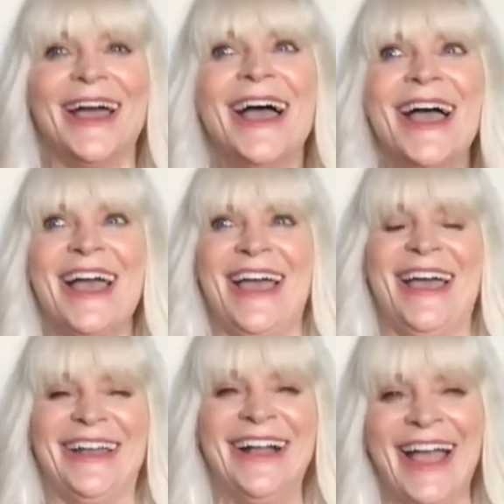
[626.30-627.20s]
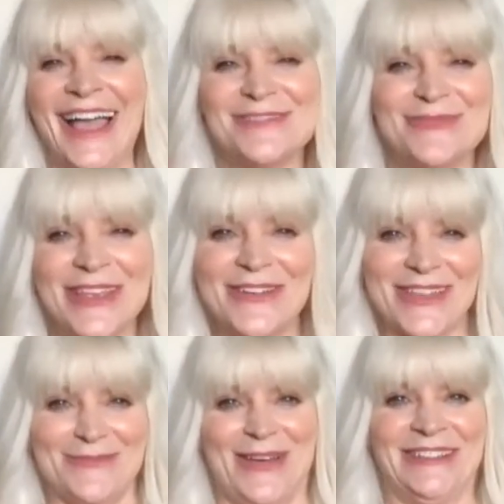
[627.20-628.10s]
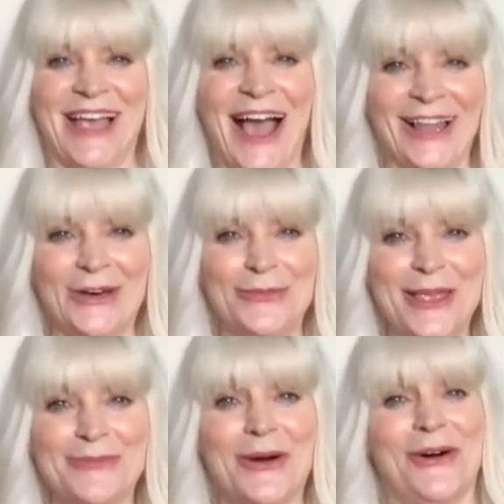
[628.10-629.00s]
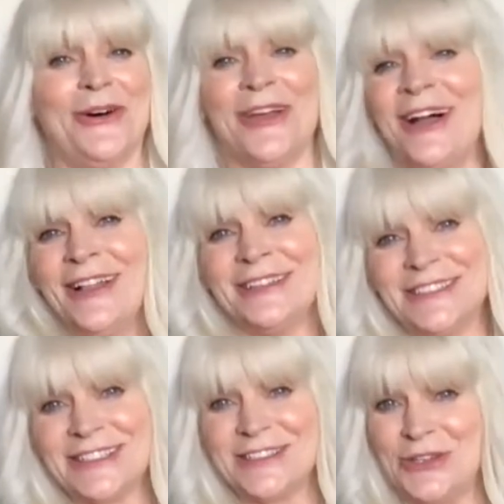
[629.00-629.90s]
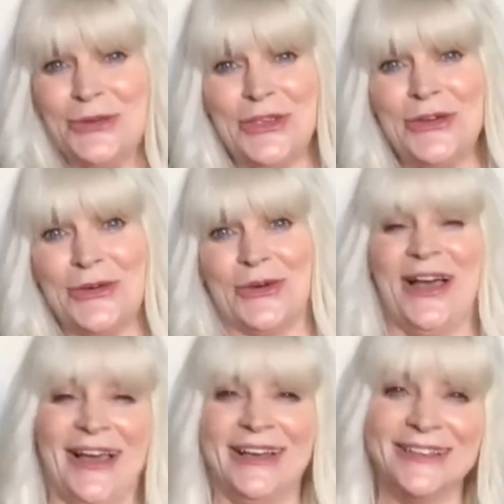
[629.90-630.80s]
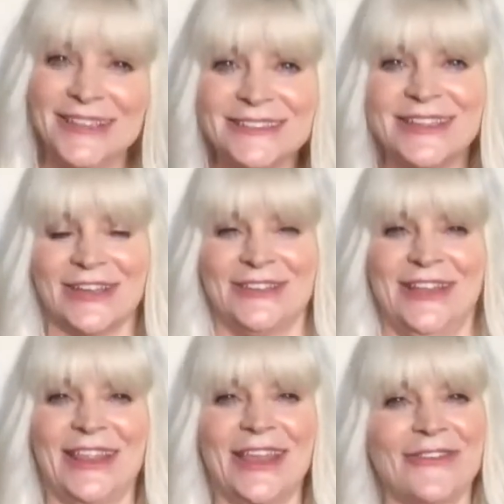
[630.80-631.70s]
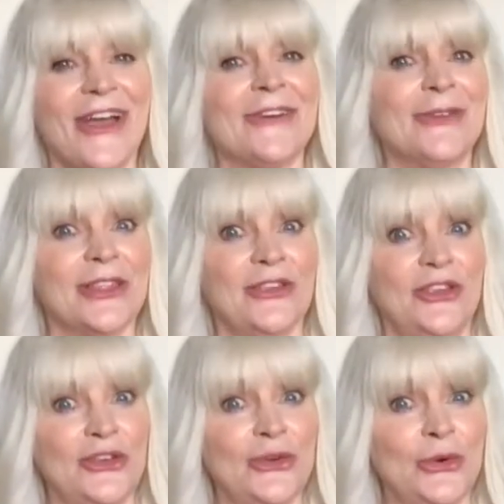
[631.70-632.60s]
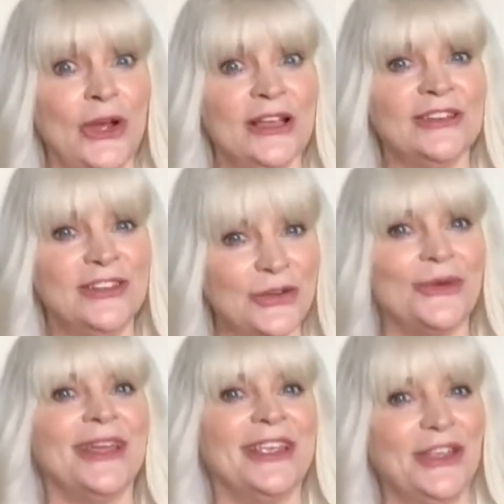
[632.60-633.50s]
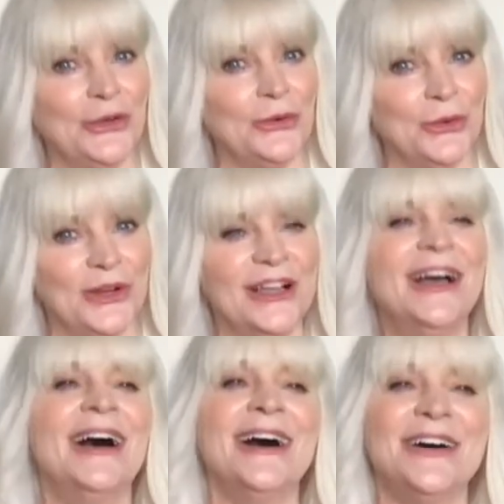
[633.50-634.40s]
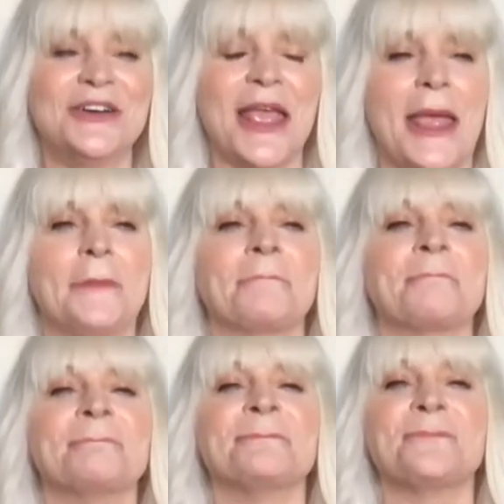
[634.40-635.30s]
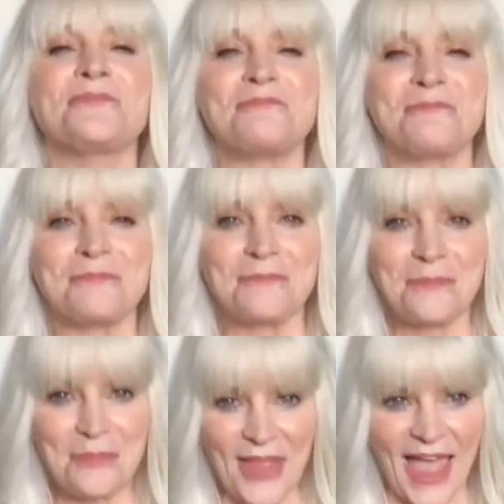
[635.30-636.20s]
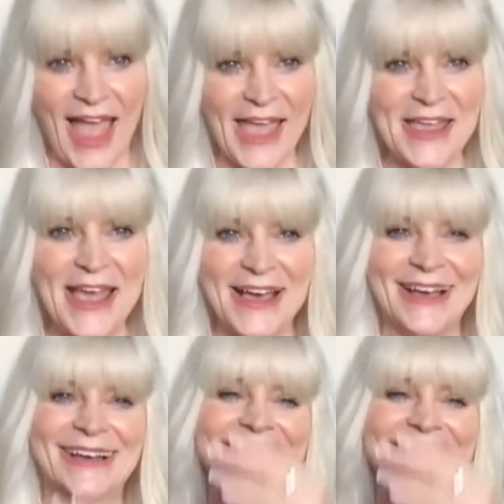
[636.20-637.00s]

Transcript: and be with a bunch of hollow people. Just do you. There's nothing wrong with you doing you. Okay. I